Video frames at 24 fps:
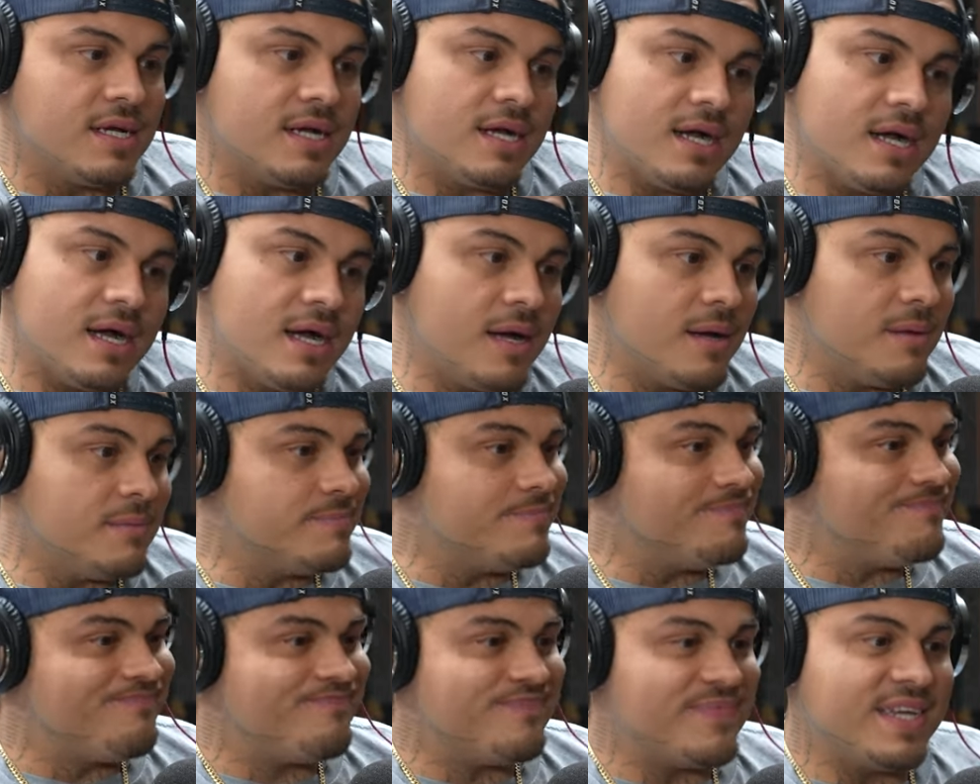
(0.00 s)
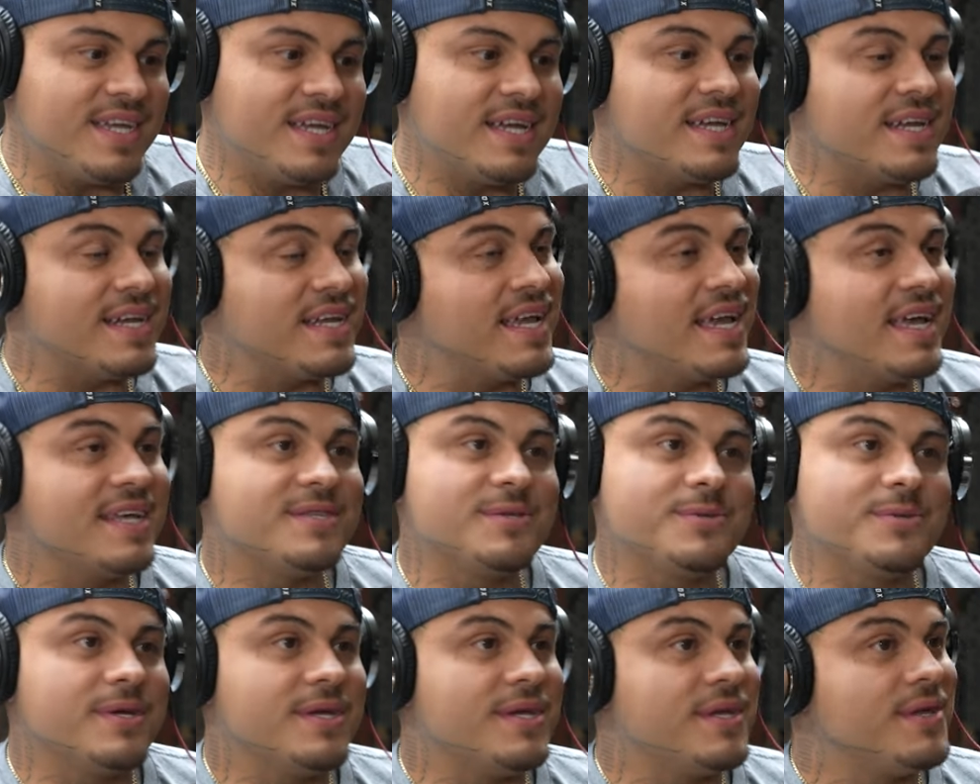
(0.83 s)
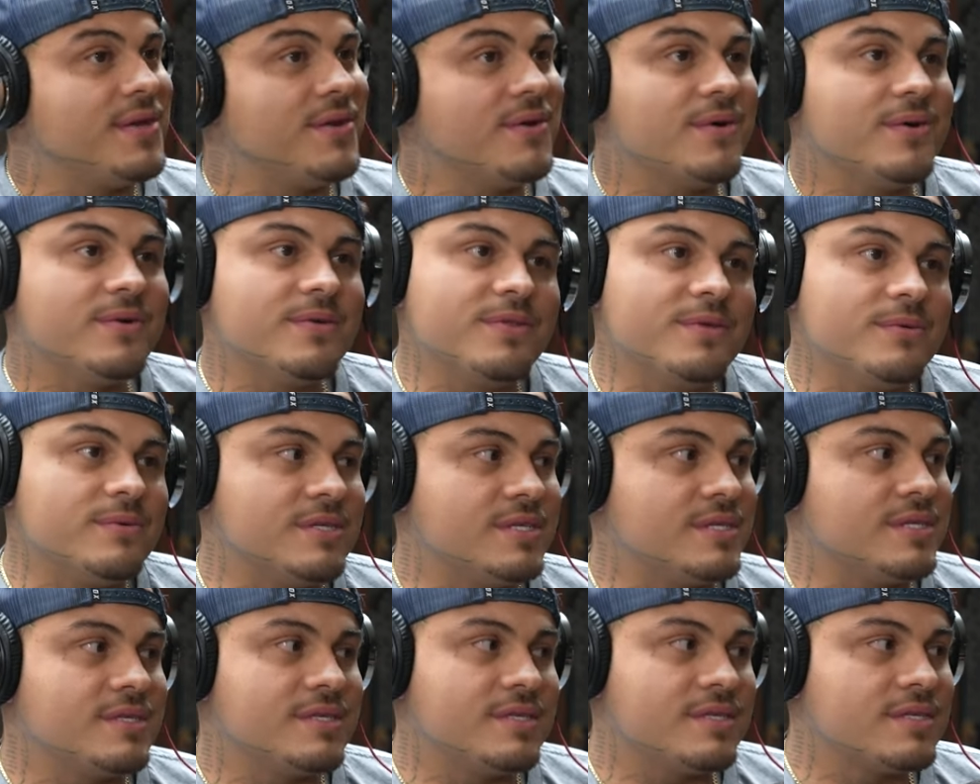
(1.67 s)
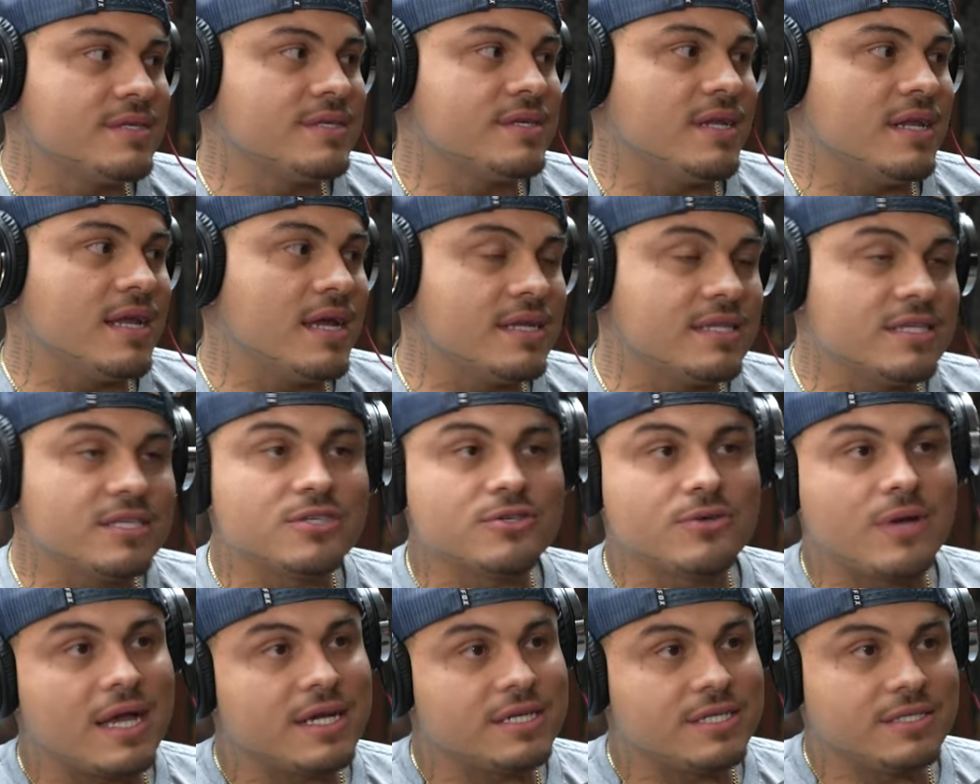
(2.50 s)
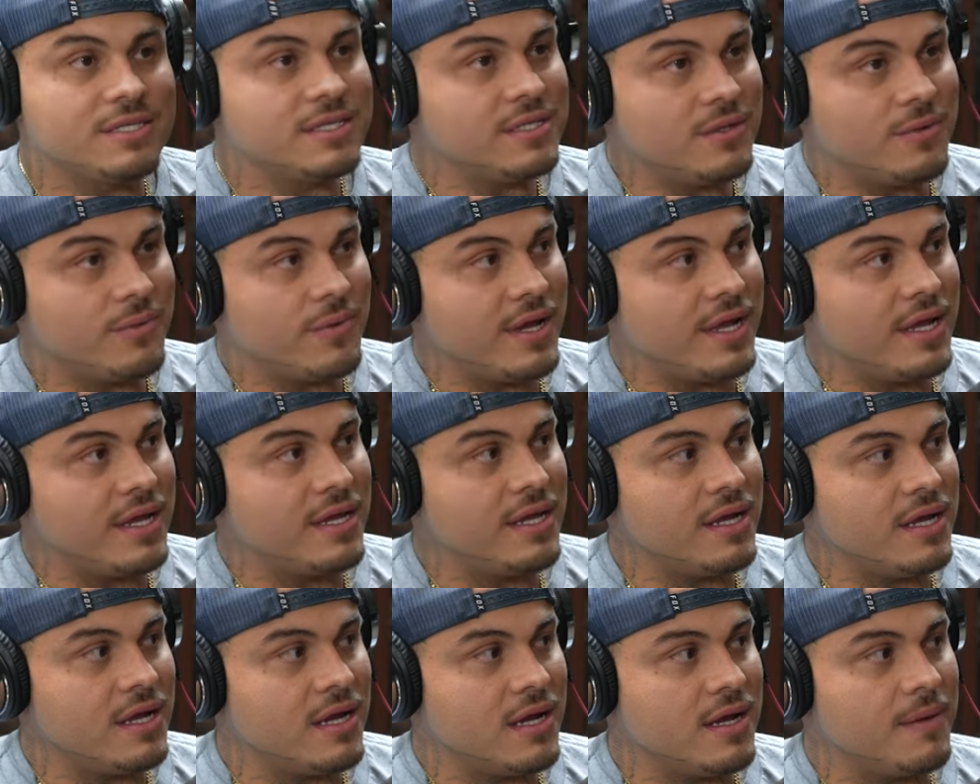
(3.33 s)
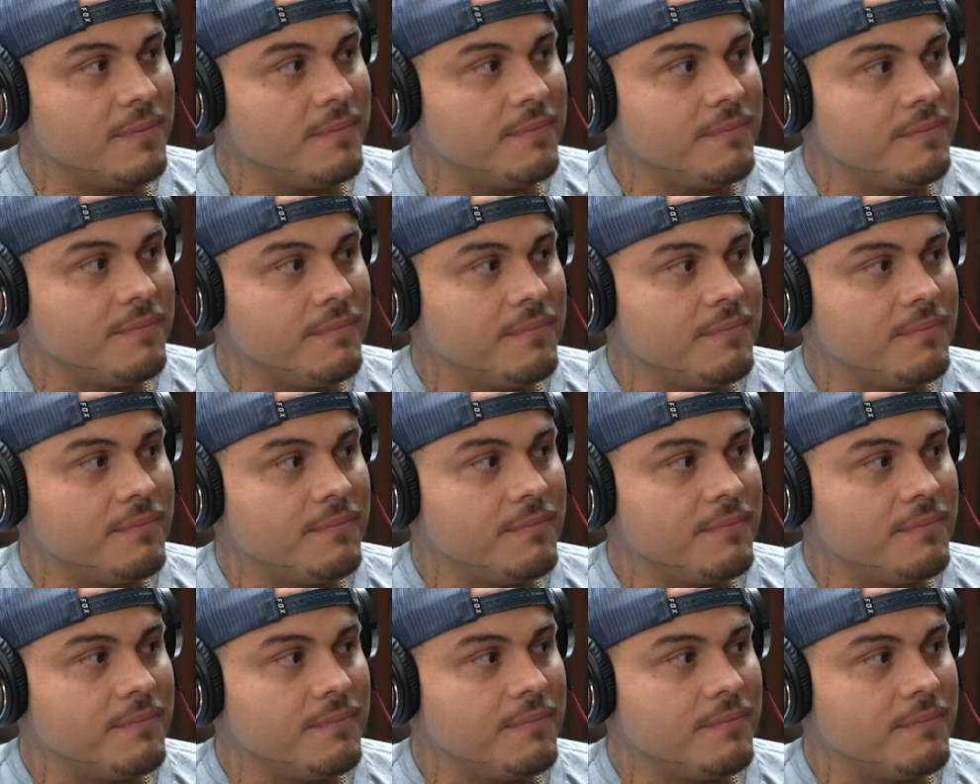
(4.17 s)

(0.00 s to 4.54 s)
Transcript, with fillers: Um, he couldn't get to it, you know. There was just a lot of distractions in the way. Um,